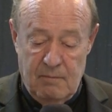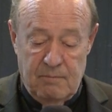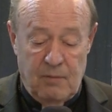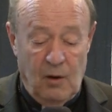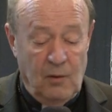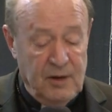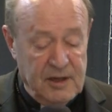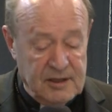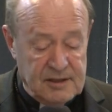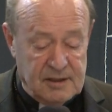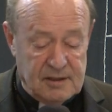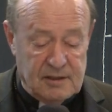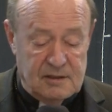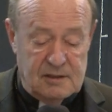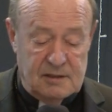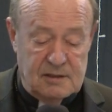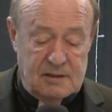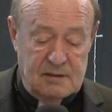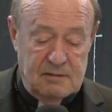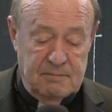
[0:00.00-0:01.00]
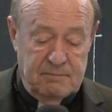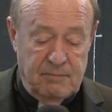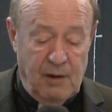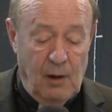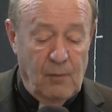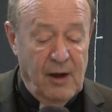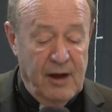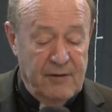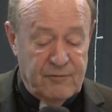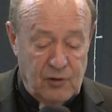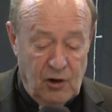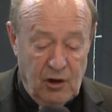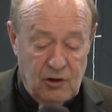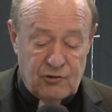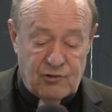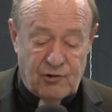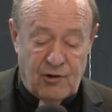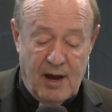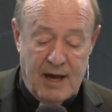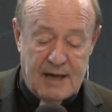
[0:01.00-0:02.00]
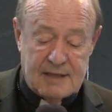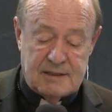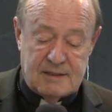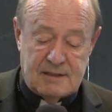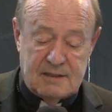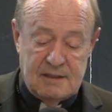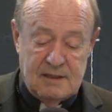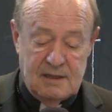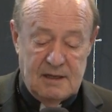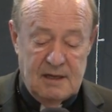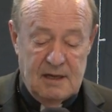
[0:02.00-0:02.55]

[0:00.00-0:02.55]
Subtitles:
Poiesis, by way of contrast,